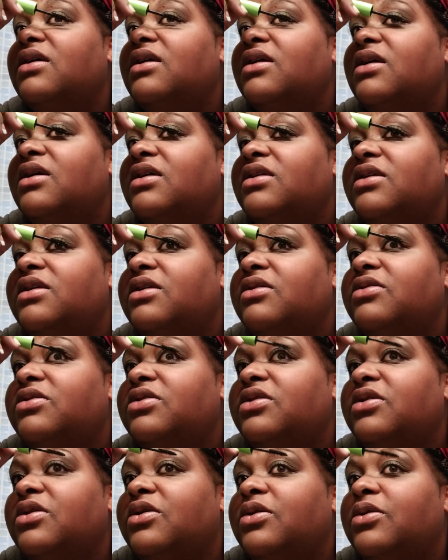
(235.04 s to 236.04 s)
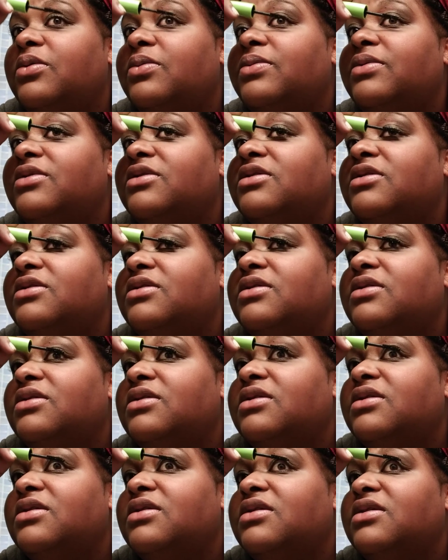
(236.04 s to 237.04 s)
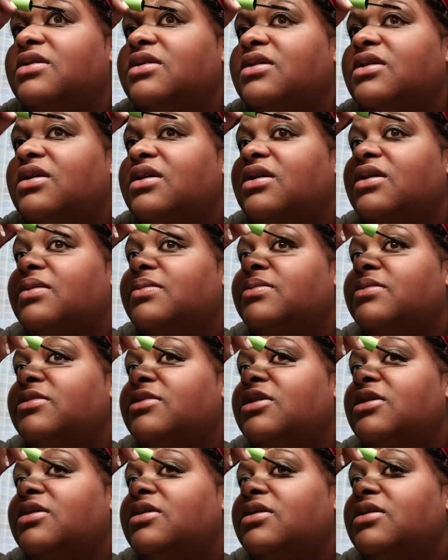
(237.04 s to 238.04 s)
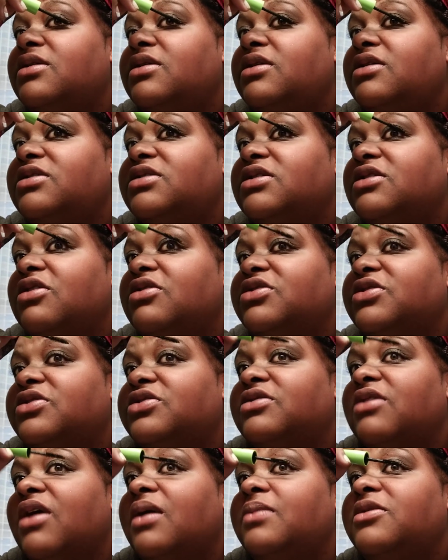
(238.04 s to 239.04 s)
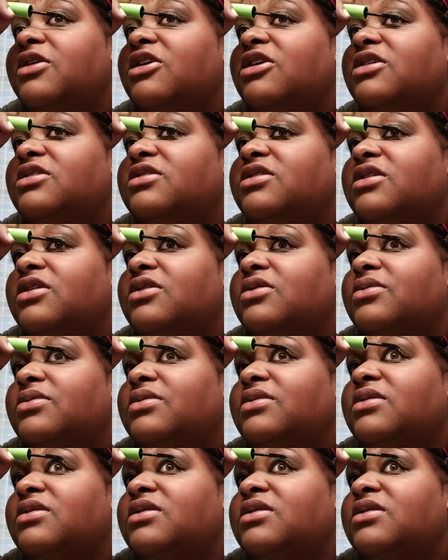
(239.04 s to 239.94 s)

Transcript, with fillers: on YouTube. Um, you should go subscribe to her too.